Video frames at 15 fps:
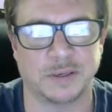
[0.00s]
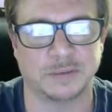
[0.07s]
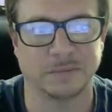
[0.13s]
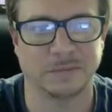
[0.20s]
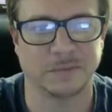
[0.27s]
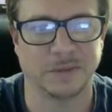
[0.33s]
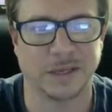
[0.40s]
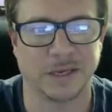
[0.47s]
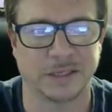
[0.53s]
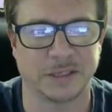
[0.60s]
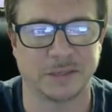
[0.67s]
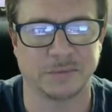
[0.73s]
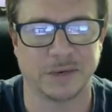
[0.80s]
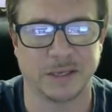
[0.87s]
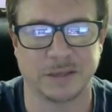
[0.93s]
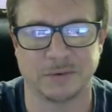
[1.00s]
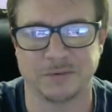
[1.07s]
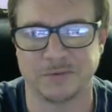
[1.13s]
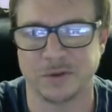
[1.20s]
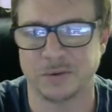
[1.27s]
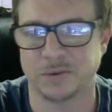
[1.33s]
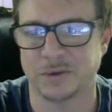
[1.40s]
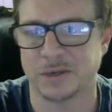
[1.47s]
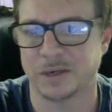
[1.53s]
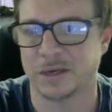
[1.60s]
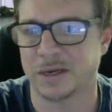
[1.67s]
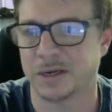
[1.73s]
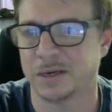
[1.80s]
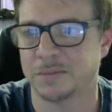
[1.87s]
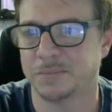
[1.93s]
when they actually write the review, you can
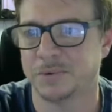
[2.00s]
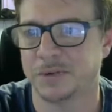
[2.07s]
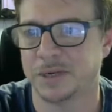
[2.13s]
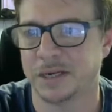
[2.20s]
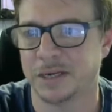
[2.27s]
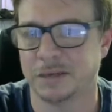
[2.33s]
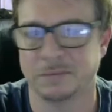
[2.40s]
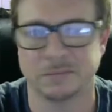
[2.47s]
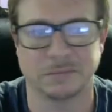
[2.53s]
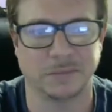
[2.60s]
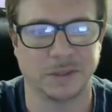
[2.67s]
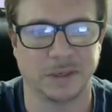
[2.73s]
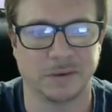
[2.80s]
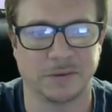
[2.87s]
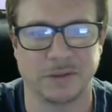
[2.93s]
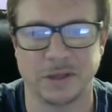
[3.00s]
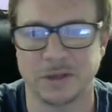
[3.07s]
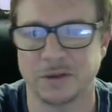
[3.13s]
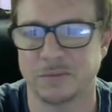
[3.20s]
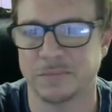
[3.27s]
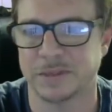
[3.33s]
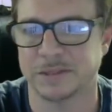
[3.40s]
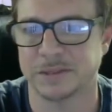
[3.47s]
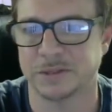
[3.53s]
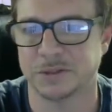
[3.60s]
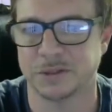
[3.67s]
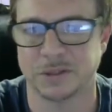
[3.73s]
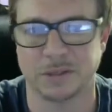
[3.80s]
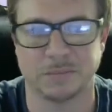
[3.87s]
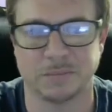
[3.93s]
kind of put a, you know, thank you message
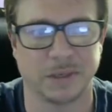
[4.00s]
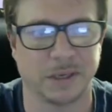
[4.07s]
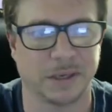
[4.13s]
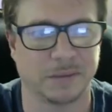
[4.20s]
into play.